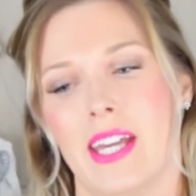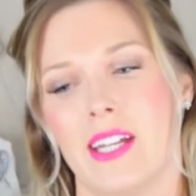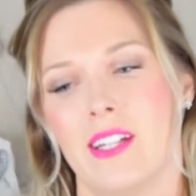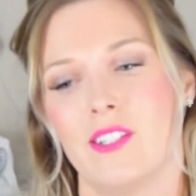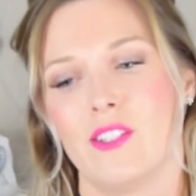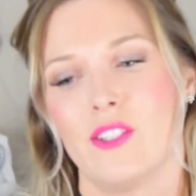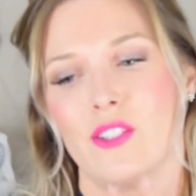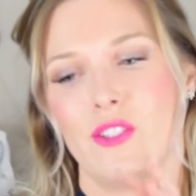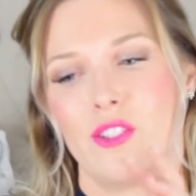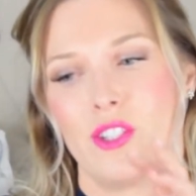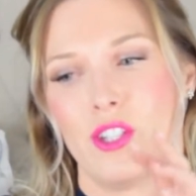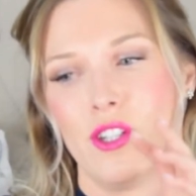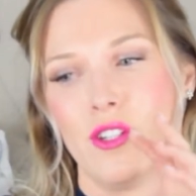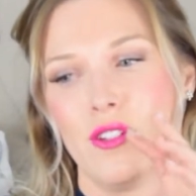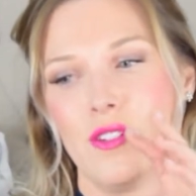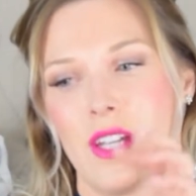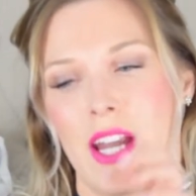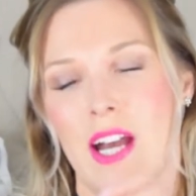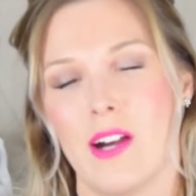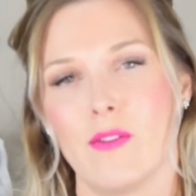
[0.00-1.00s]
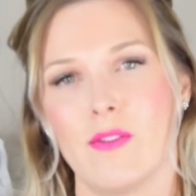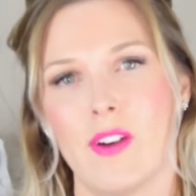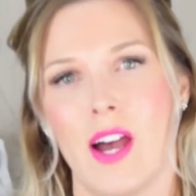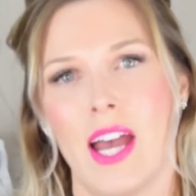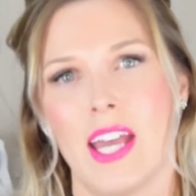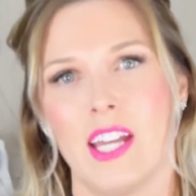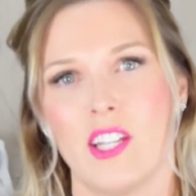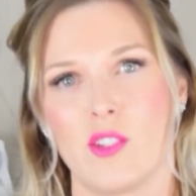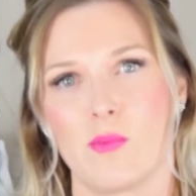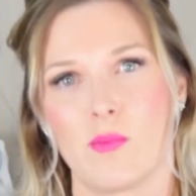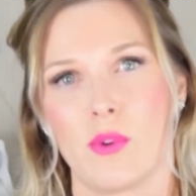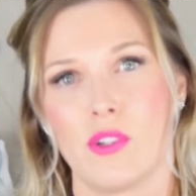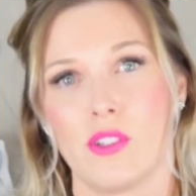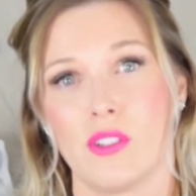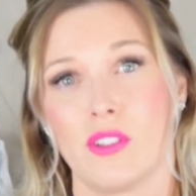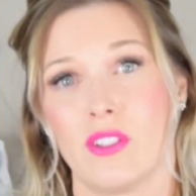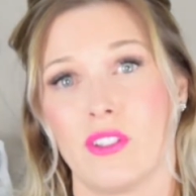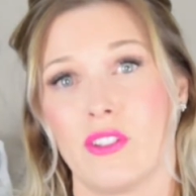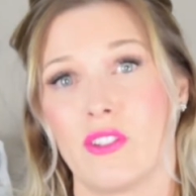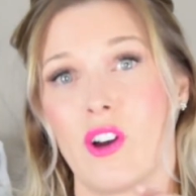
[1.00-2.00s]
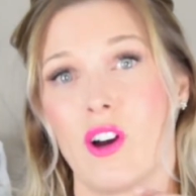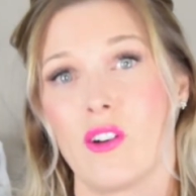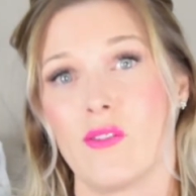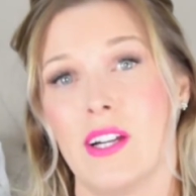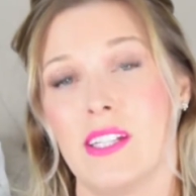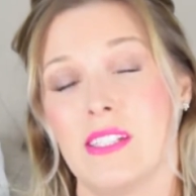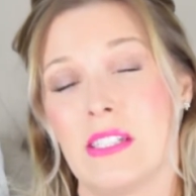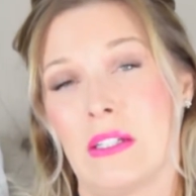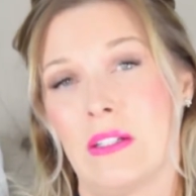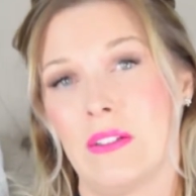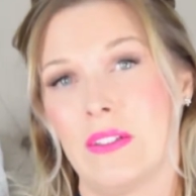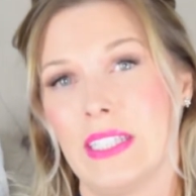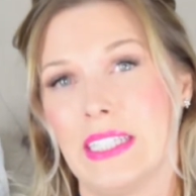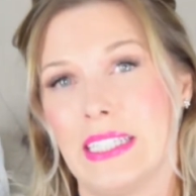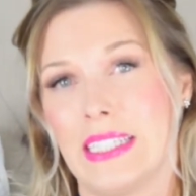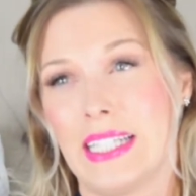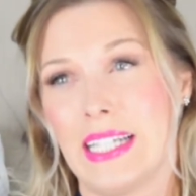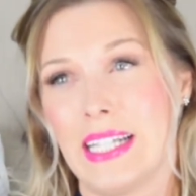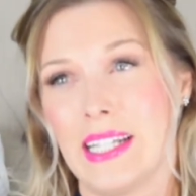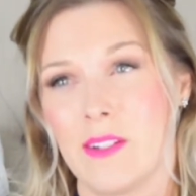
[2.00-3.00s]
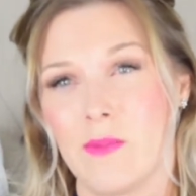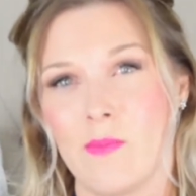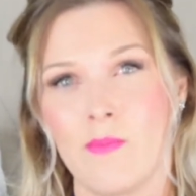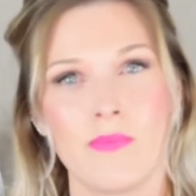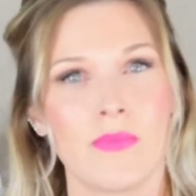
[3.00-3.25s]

and I just use an Alpha H product that's got retinol in it,